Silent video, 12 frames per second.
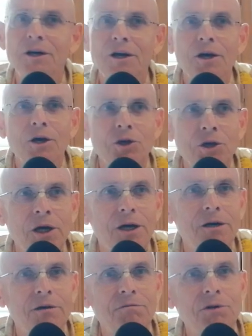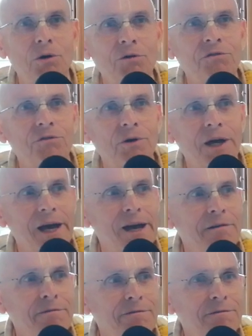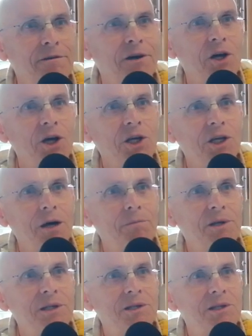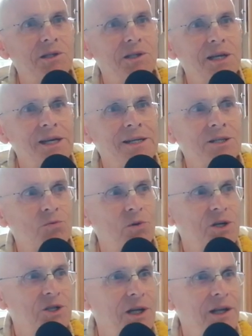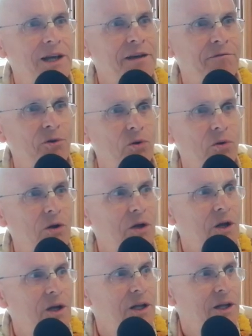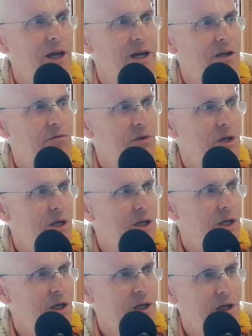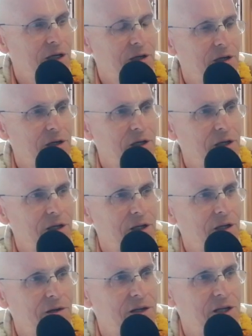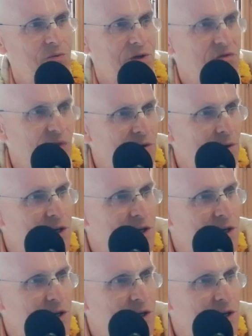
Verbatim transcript: on. Yeah, we also have. Yeah, but this was a level like the. Uh, this was